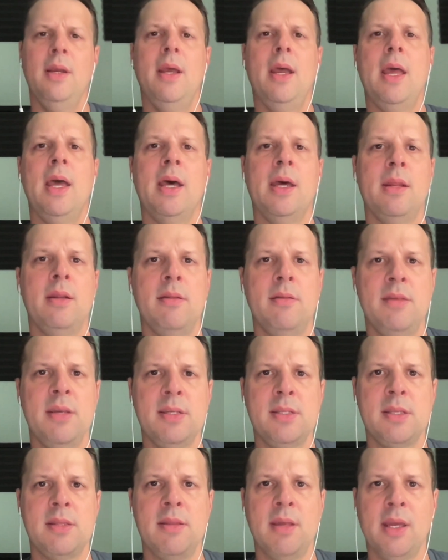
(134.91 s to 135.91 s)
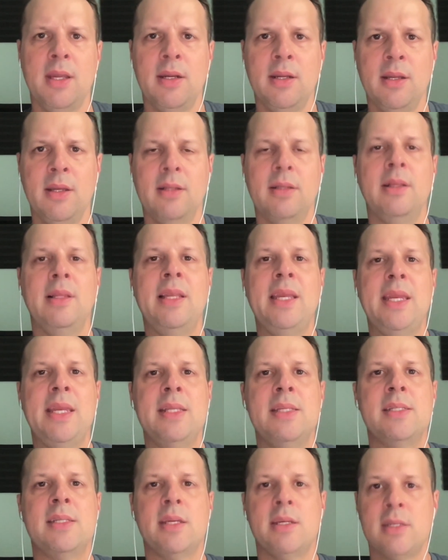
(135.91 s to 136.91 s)
And this then
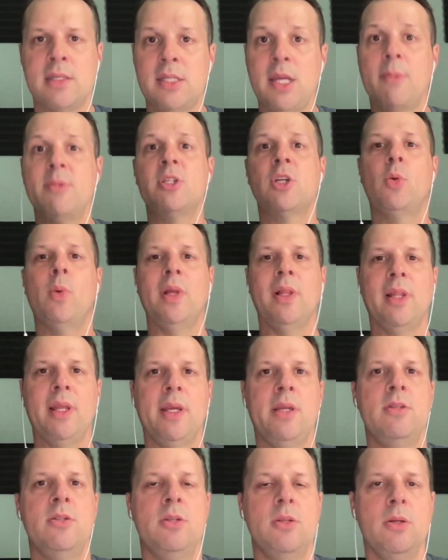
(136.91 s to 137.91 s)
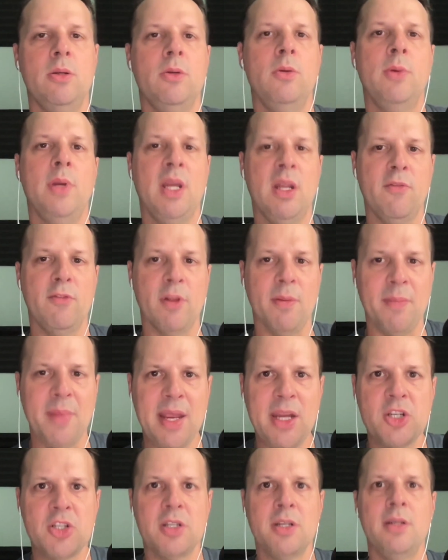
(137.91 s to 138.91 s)
leads subsequently to
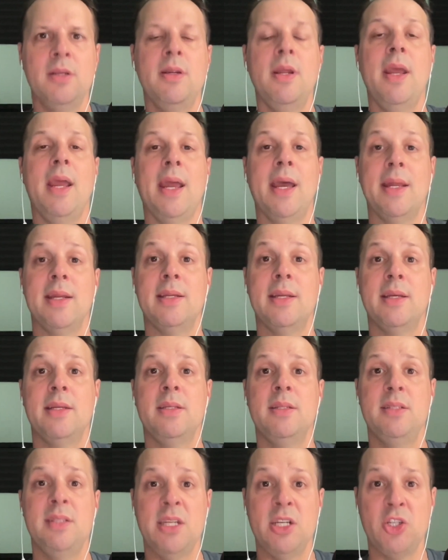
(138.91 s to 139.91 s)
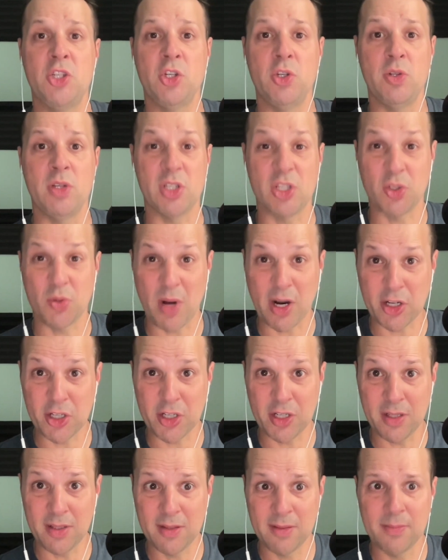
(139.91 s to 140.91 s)
inflammation and tissue
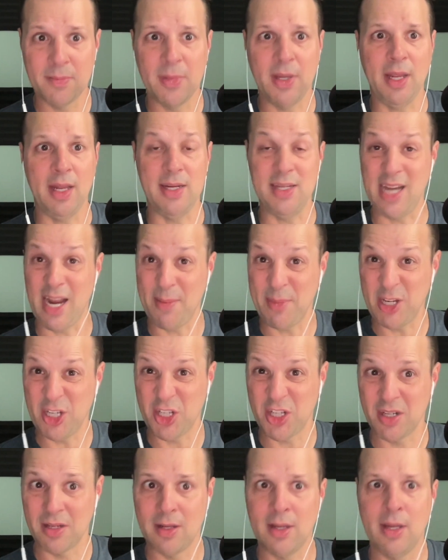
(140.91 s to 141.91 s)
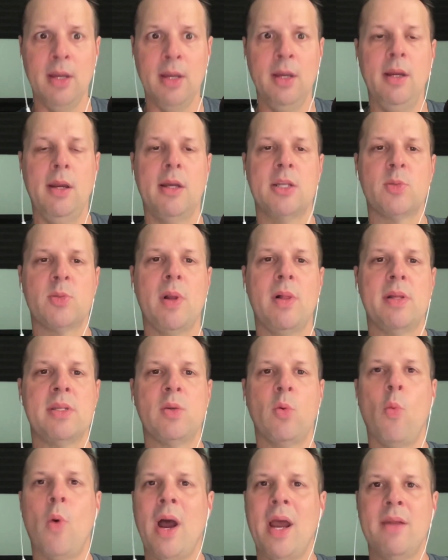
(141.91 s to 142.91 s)
destruction and damage, as well as
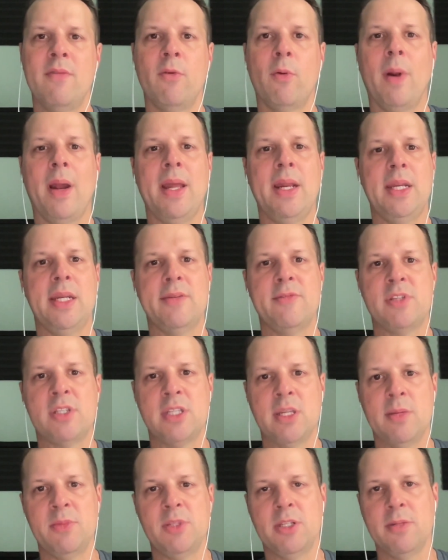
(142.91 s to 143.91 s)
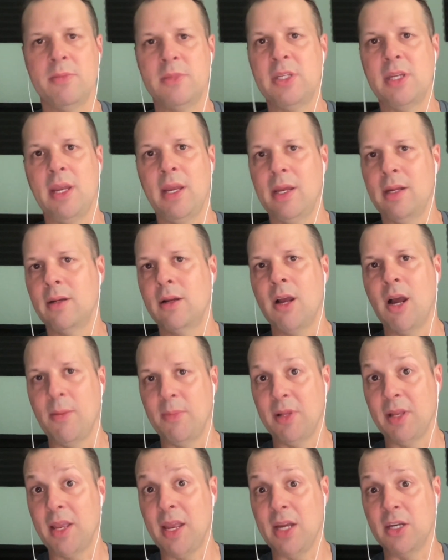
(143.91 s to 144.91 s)
a wide variety of symptoms and
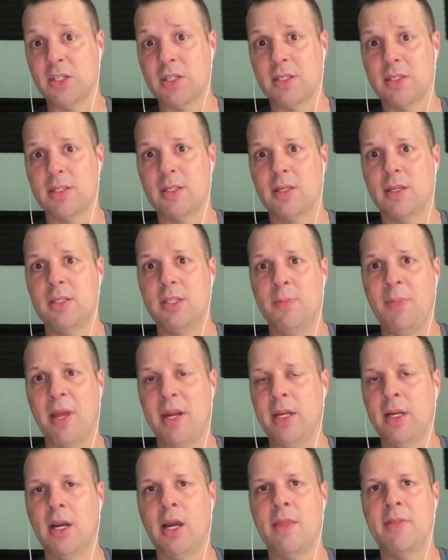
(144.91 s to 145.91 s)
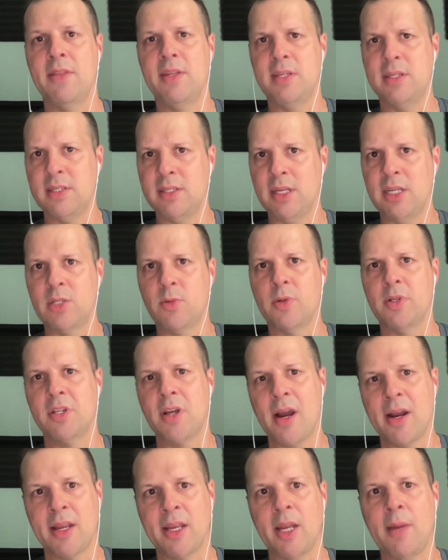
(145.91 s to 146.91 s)
complications, depending on the disease we're
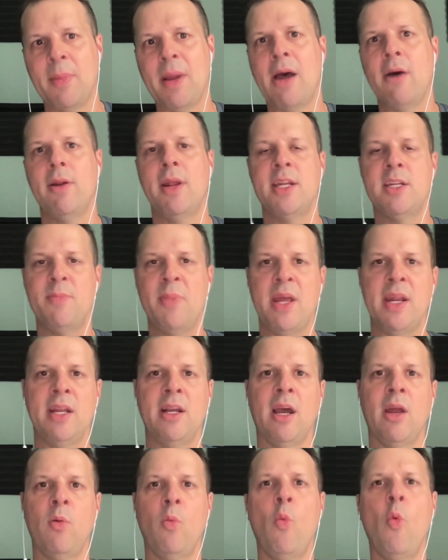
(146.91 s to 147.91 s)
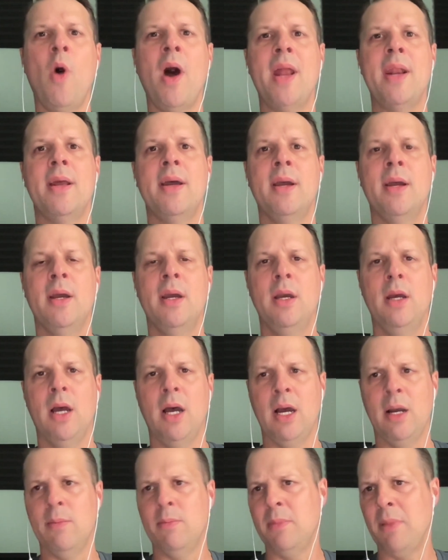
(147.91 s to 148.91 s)
talking about and depending on what
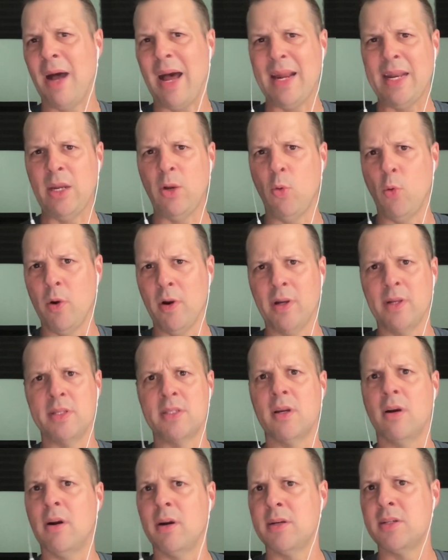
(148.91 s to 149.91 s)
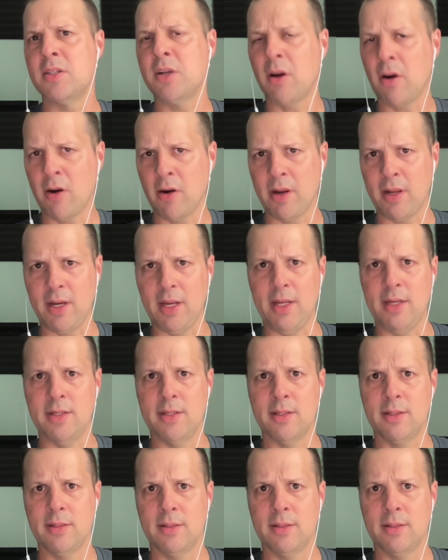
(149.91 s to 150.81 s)
body organs are targeted